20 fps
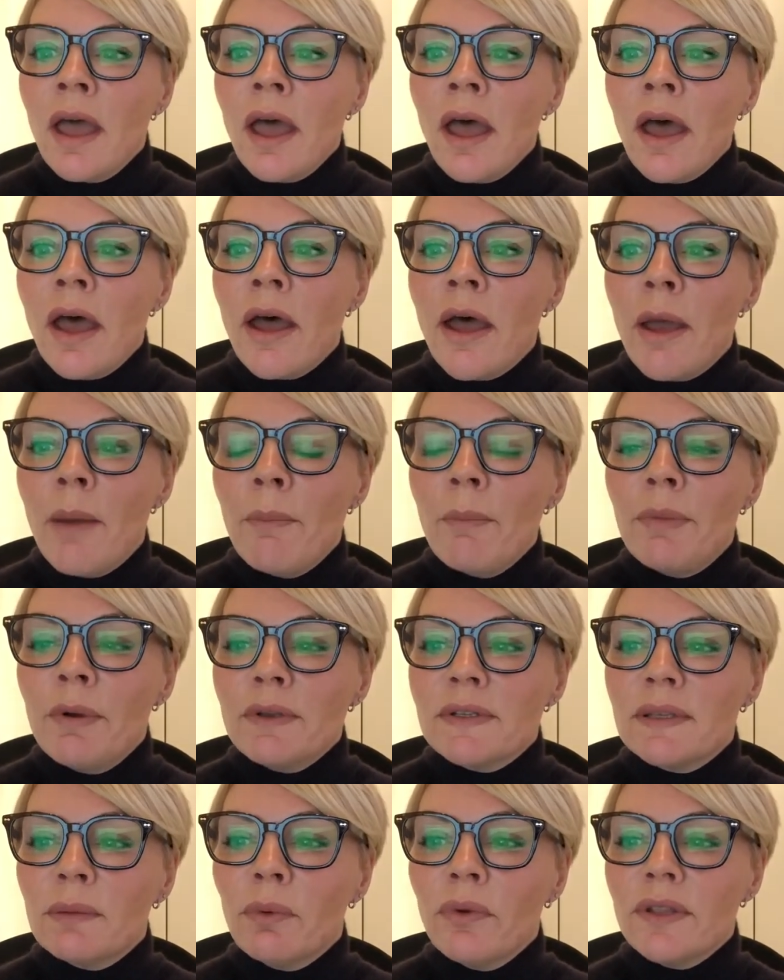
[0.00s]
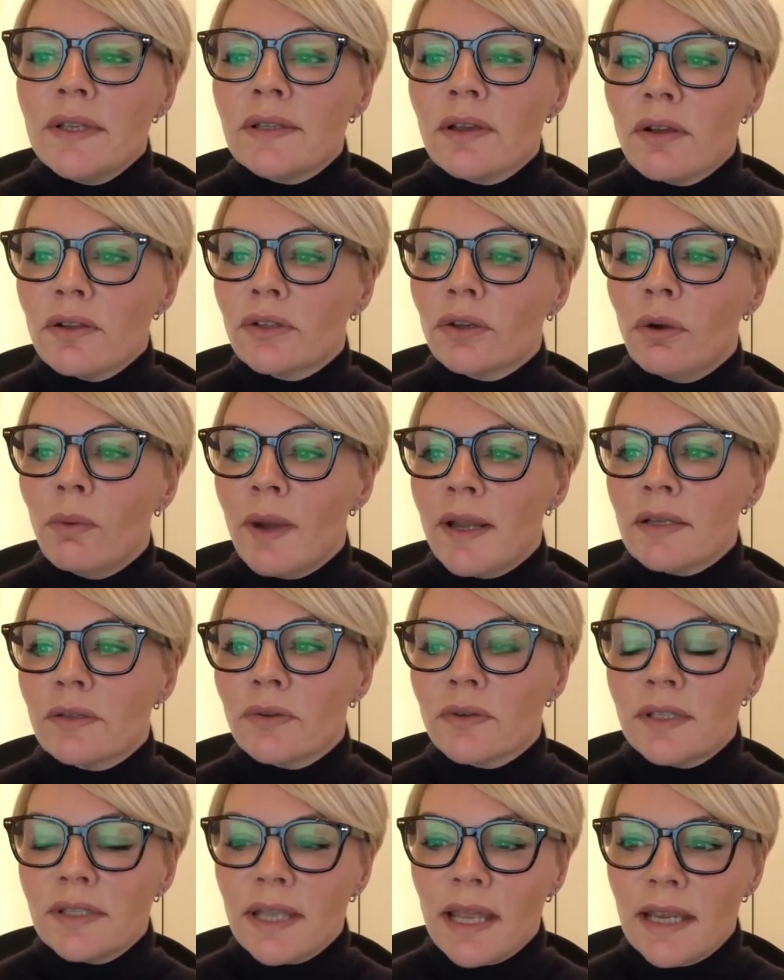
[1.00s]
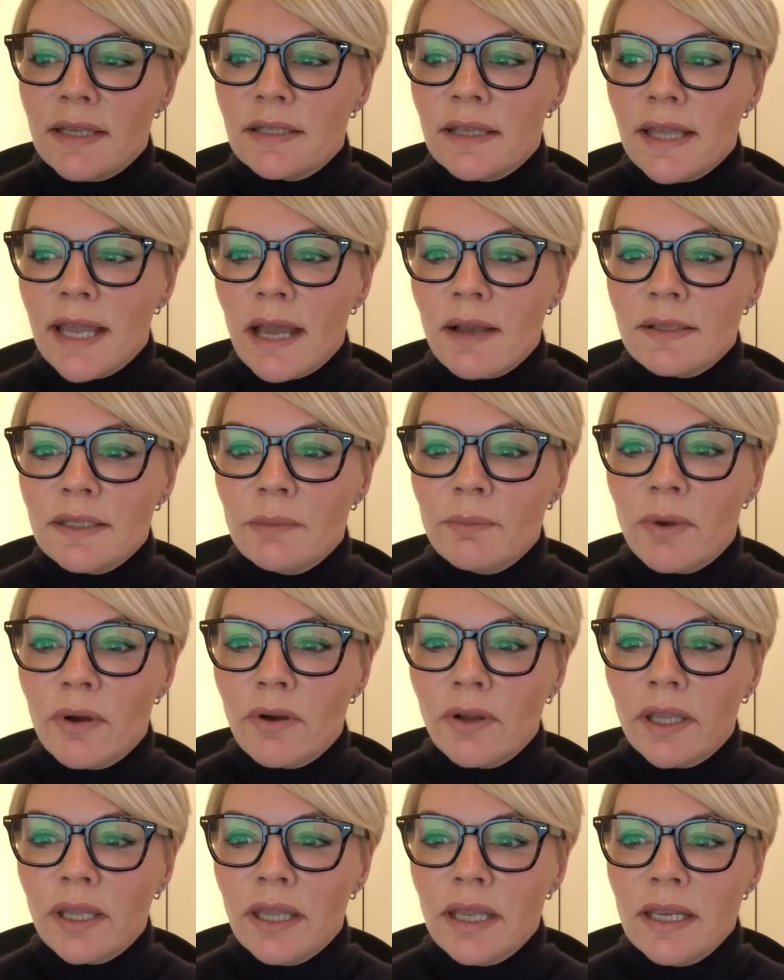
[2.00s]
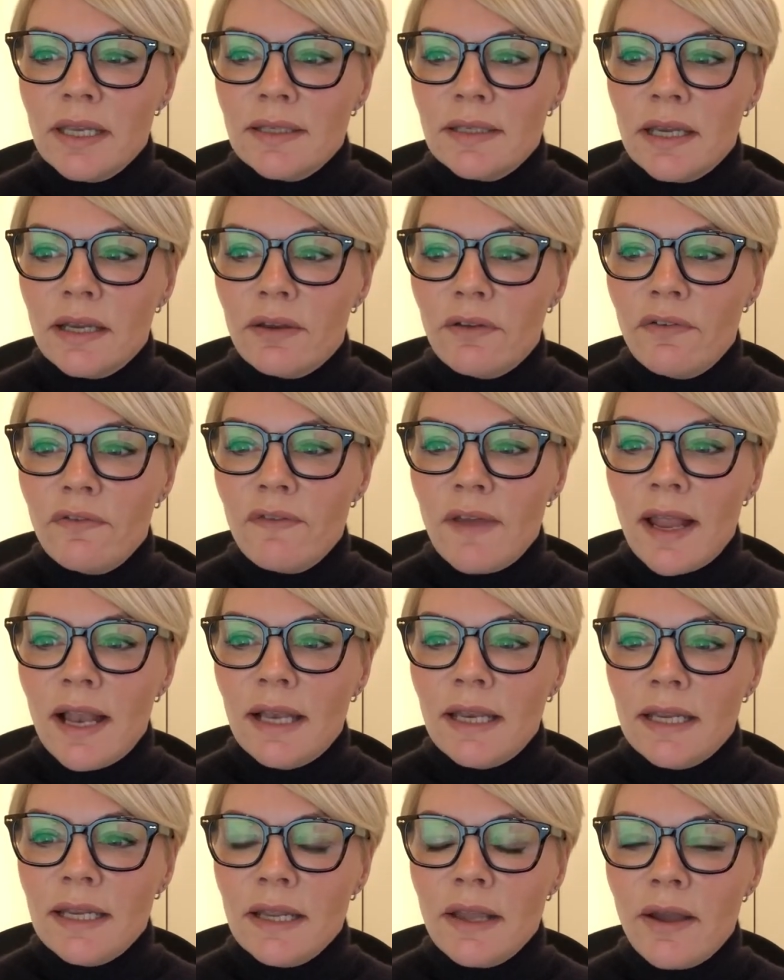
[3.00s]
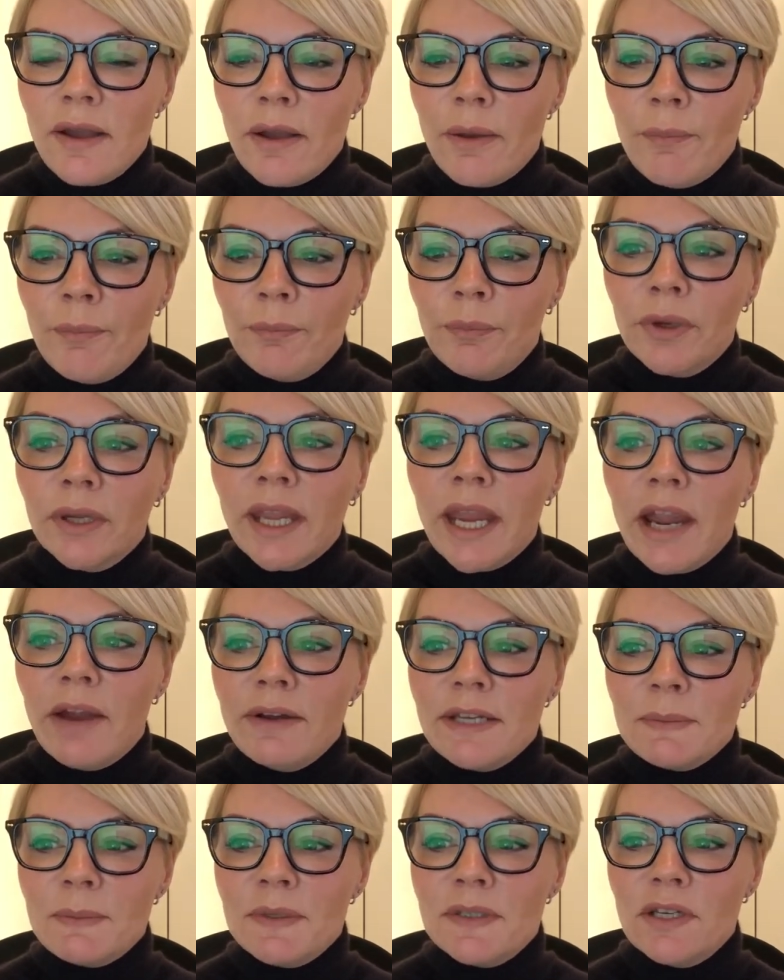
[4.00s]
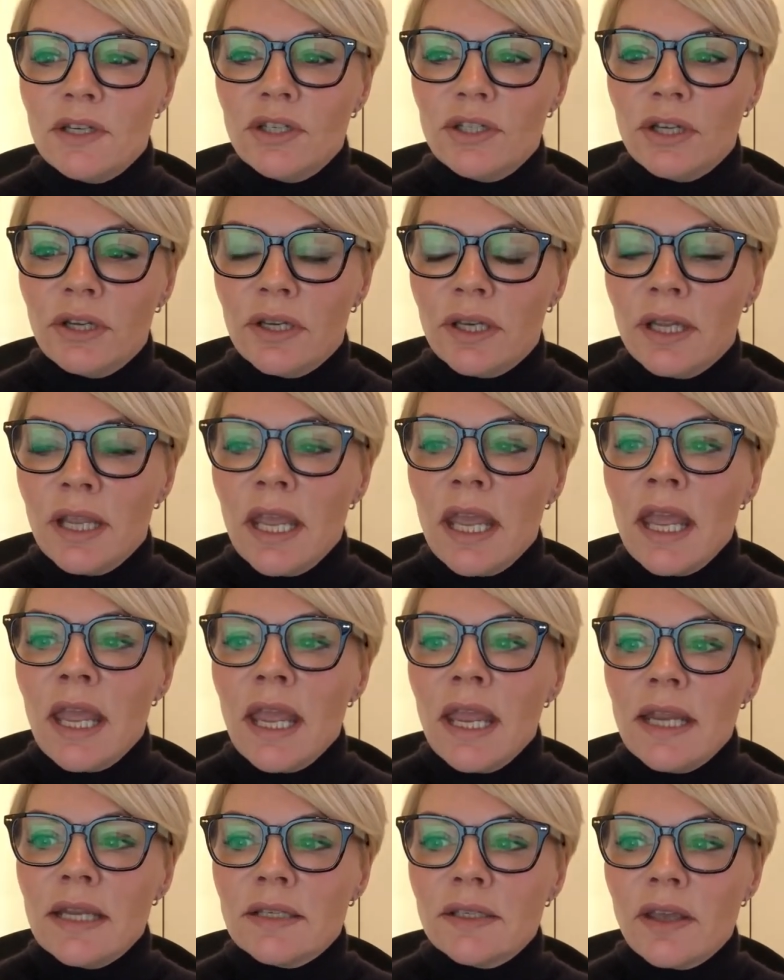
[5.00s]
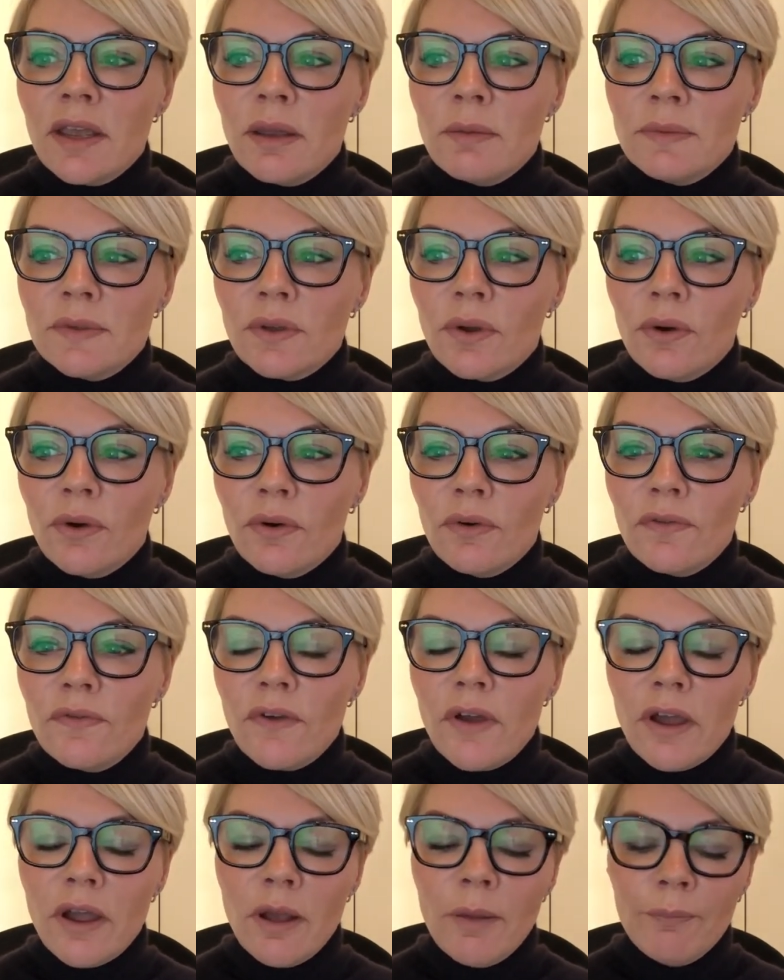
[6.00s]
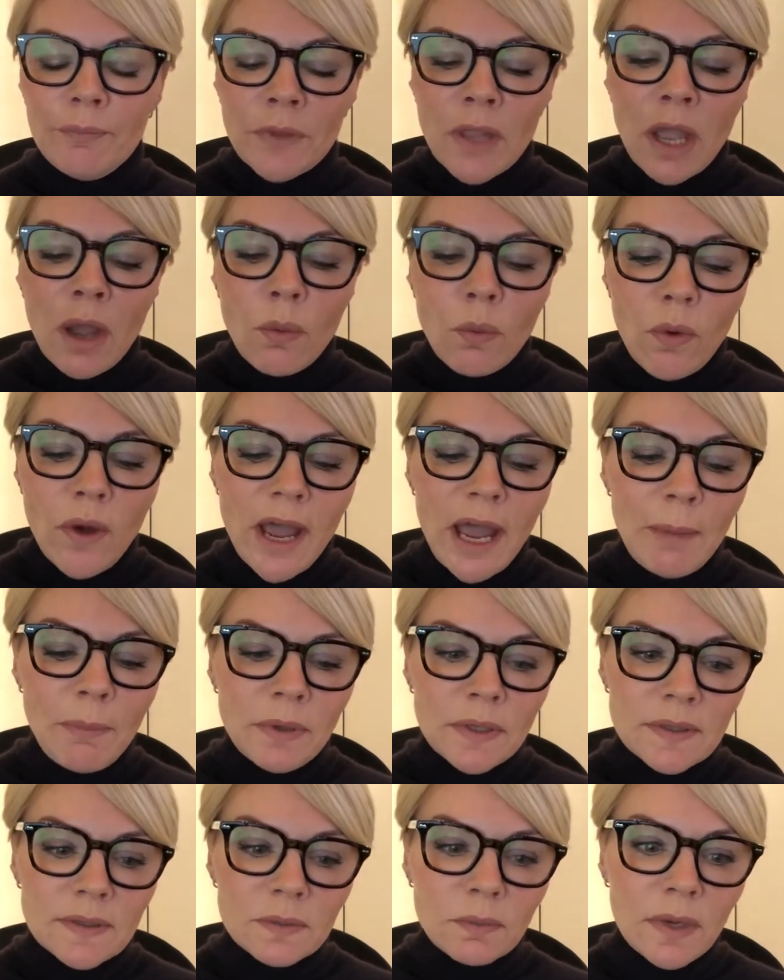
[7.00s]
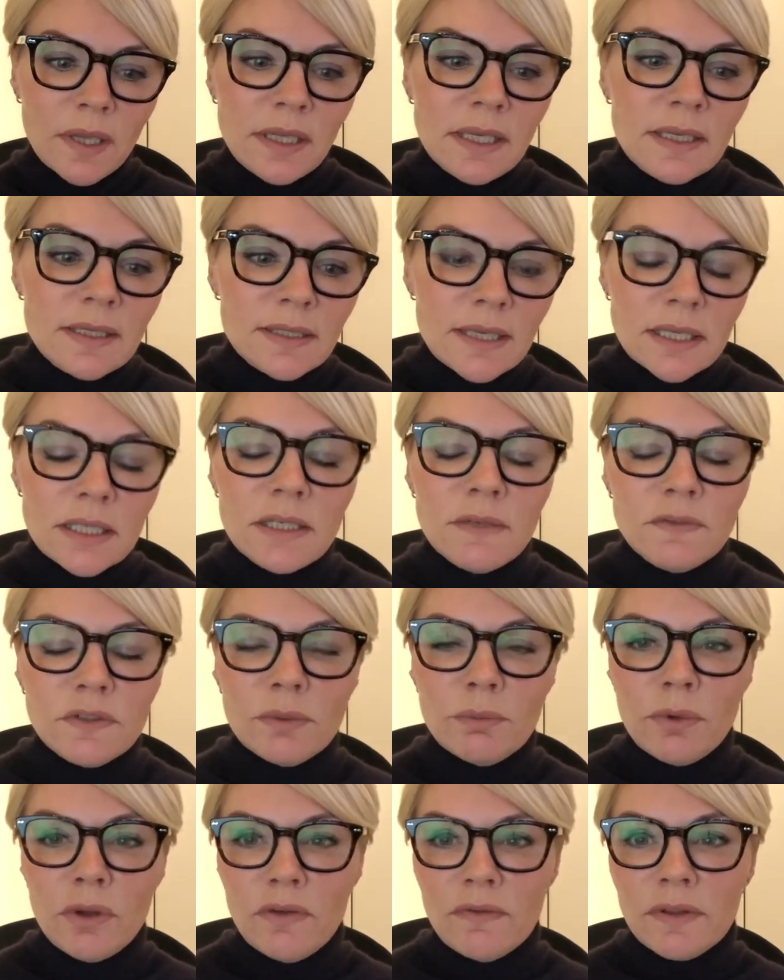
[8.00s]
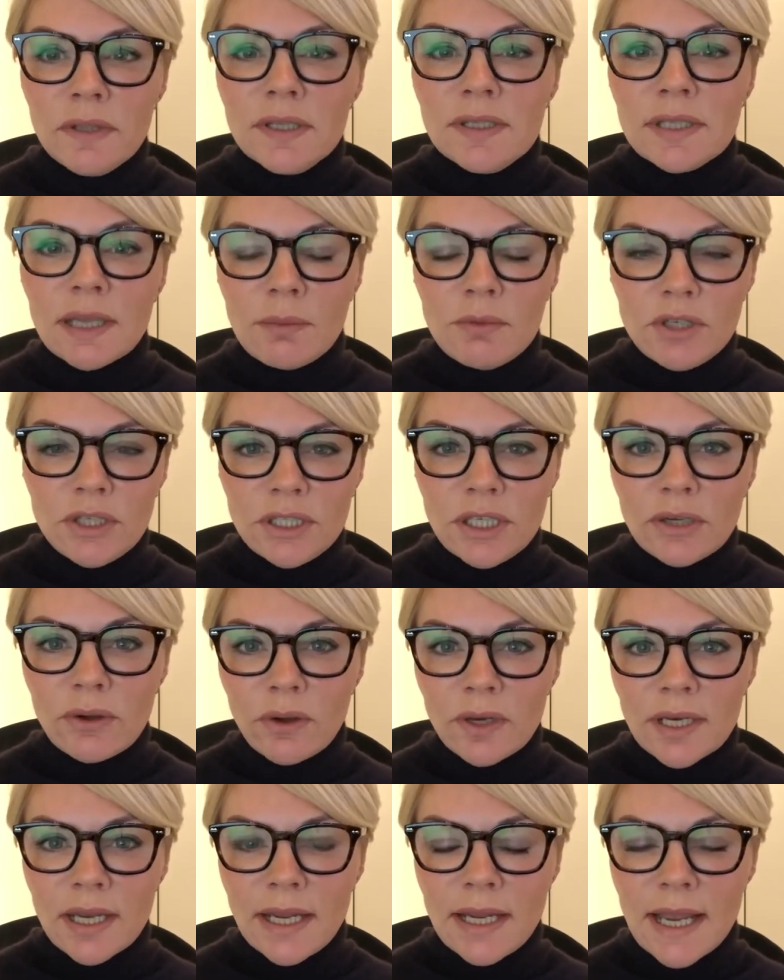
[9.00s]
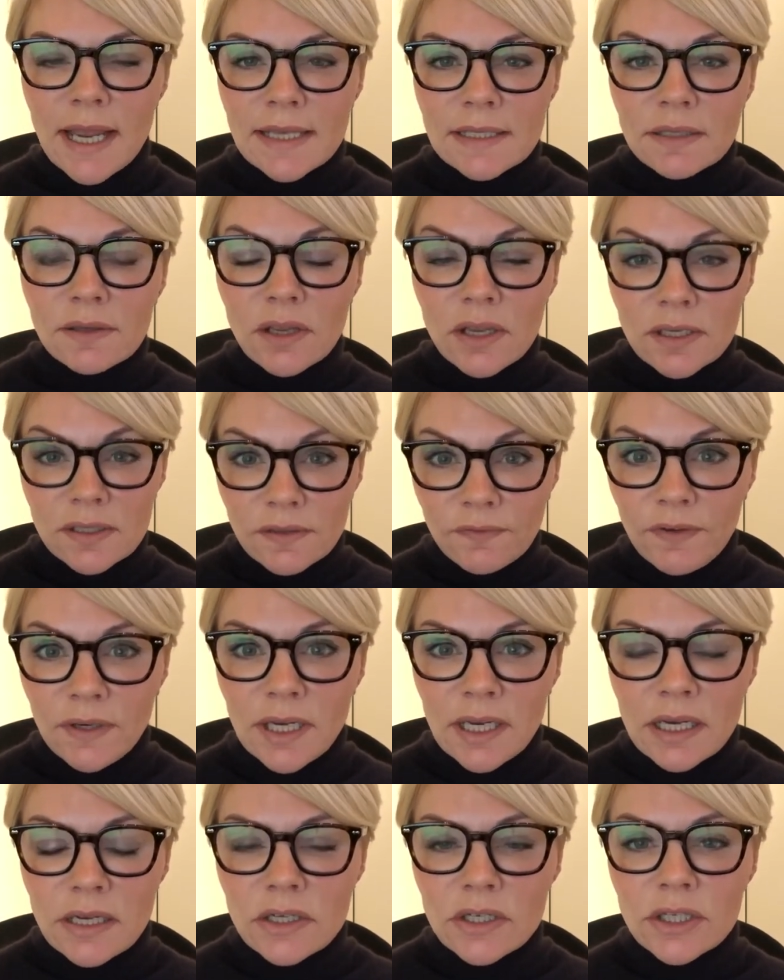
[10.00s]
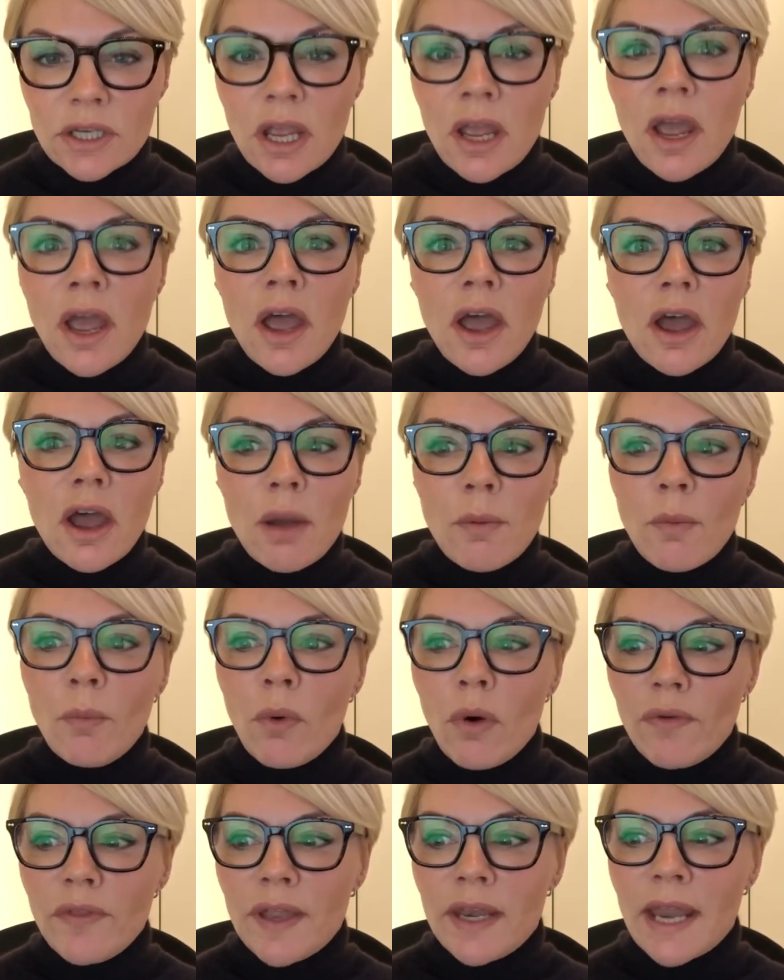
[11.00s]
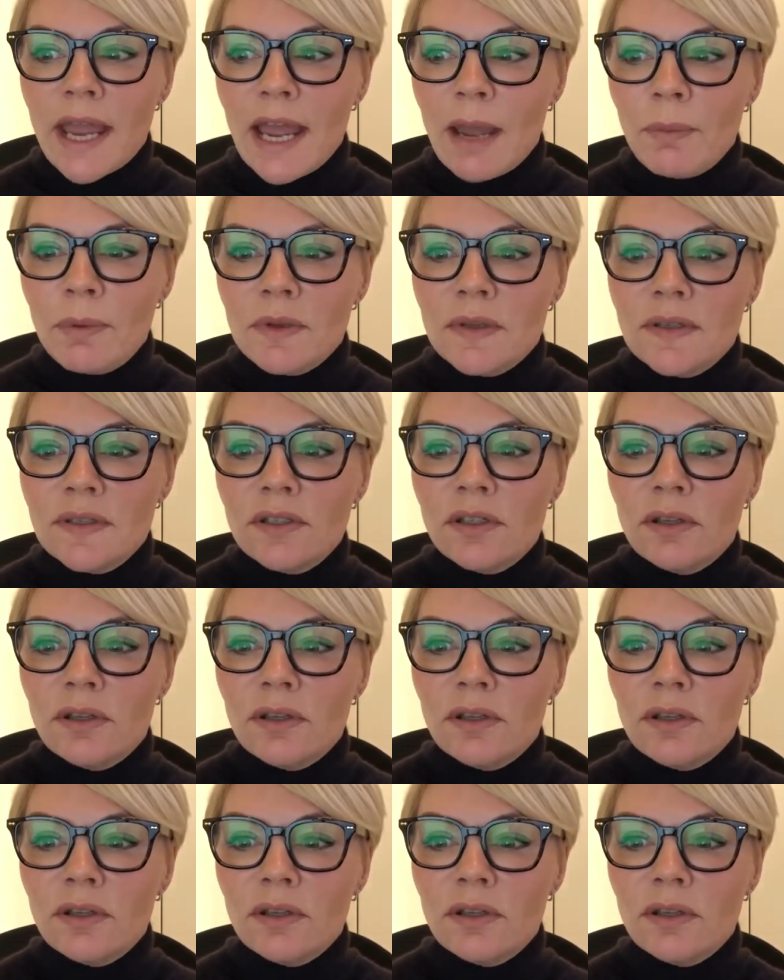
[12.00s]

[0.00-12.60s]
Um, but so what this article went on to say is that the housing market is in a fairly um, precarious position in terms of um, what happens when the incentive to move and the stamp duty holiday has has finished. Um, what then happens to